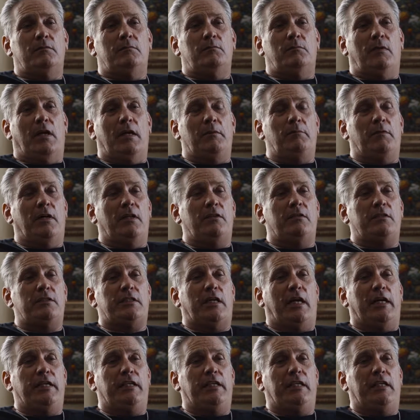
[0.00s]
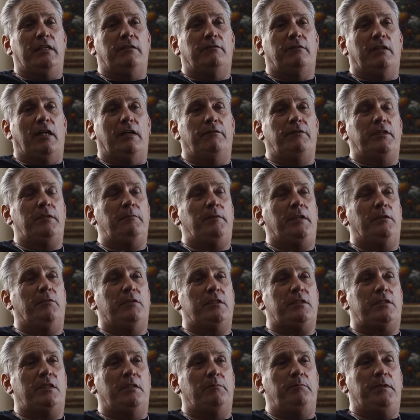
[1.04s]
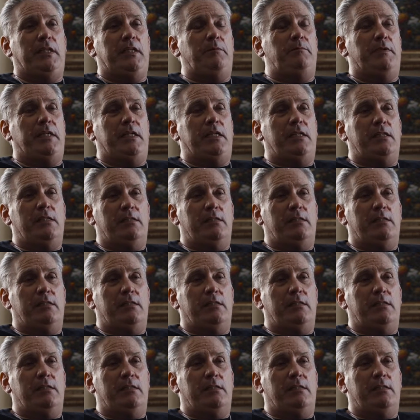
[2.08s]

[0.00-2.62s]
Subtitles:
My mother's idea of loving me was to beat me,